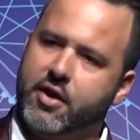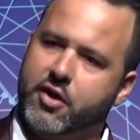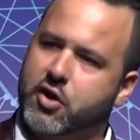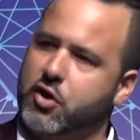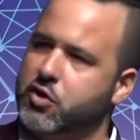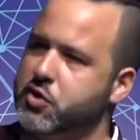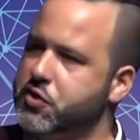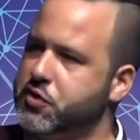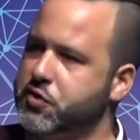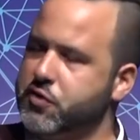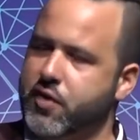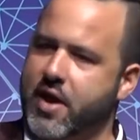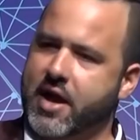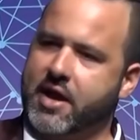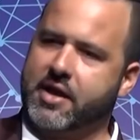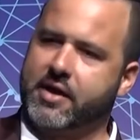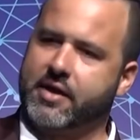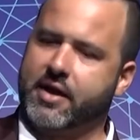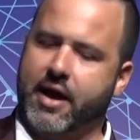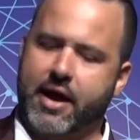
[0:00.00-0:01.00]
goes through
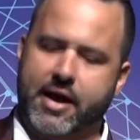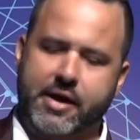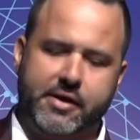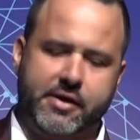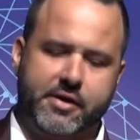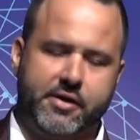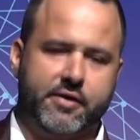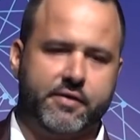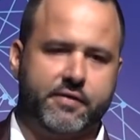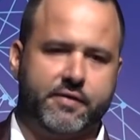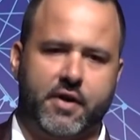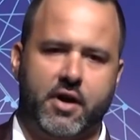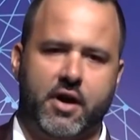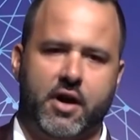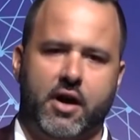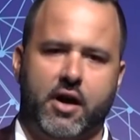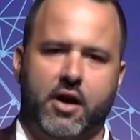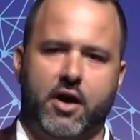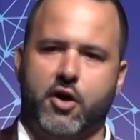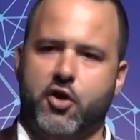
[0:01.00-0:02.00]
any kind
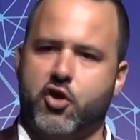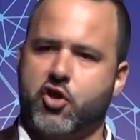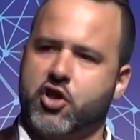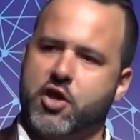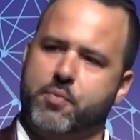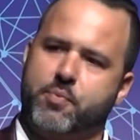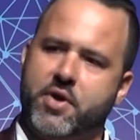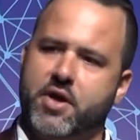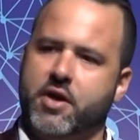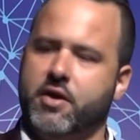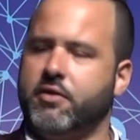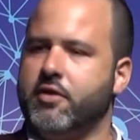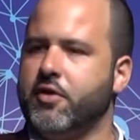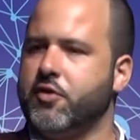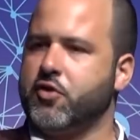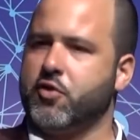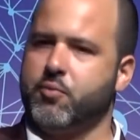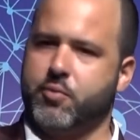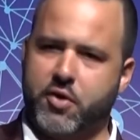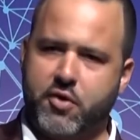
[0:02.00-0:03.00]
of shipping,
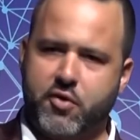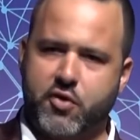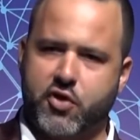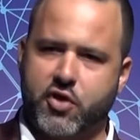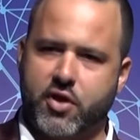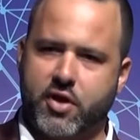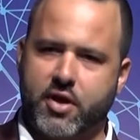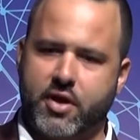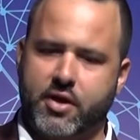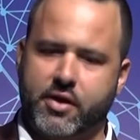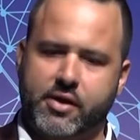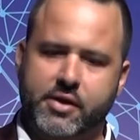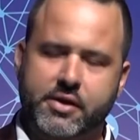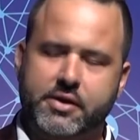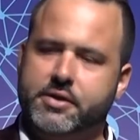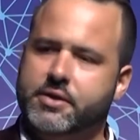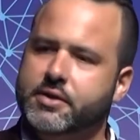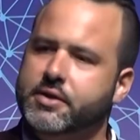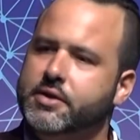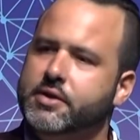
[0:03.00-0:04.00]
distribution,
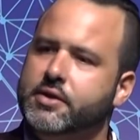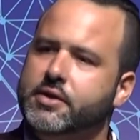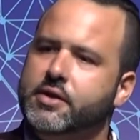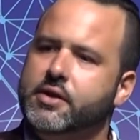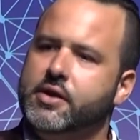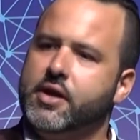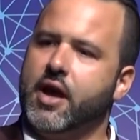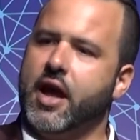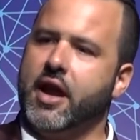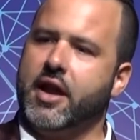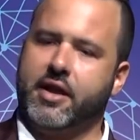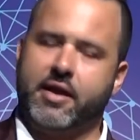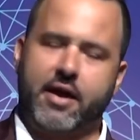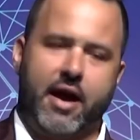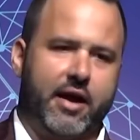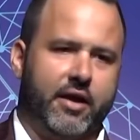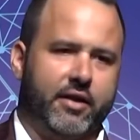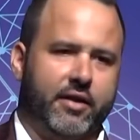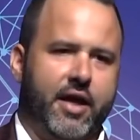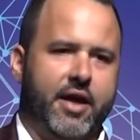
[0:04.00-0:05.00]
any
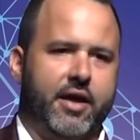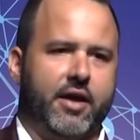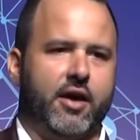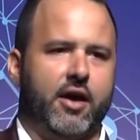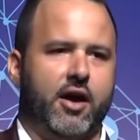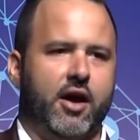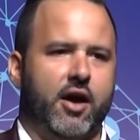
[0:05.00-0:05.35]
kind of like,